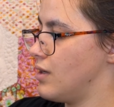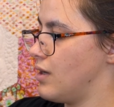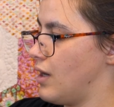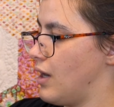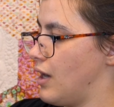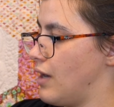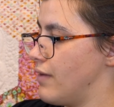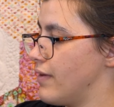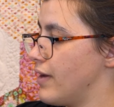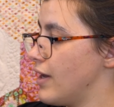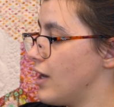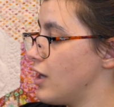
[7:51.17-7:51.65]

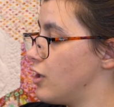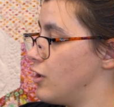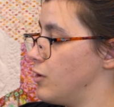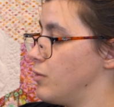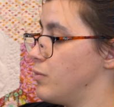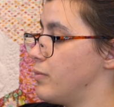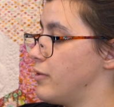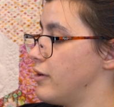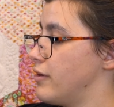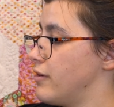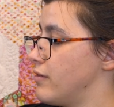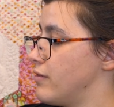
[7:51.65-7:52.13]
of
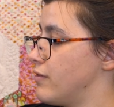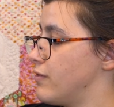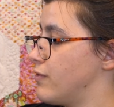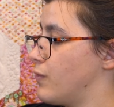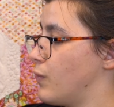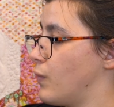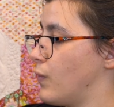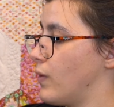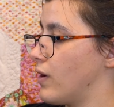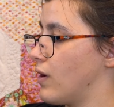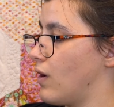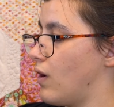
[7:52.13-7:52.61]
help
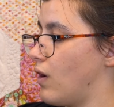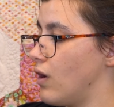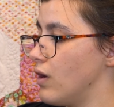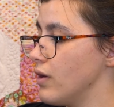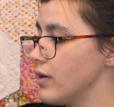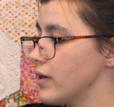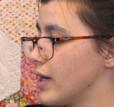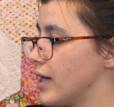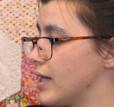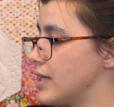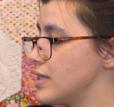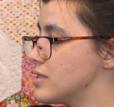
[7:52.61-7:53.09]
for
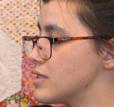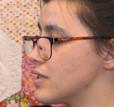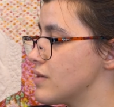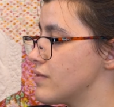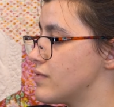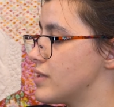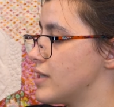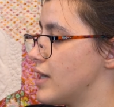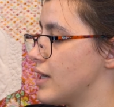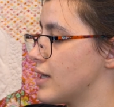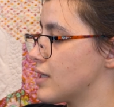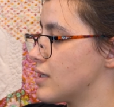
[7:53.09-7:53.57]
all kinds
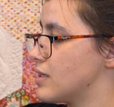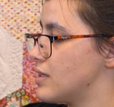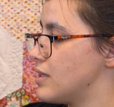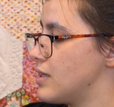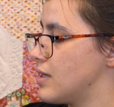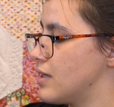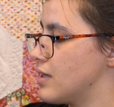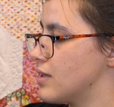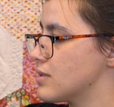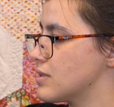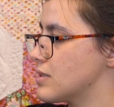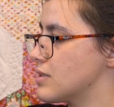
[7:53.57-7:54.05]
of
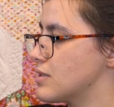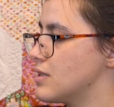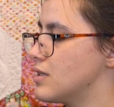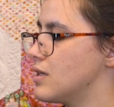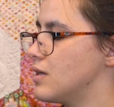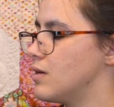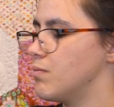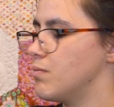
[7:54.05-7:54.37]
techniques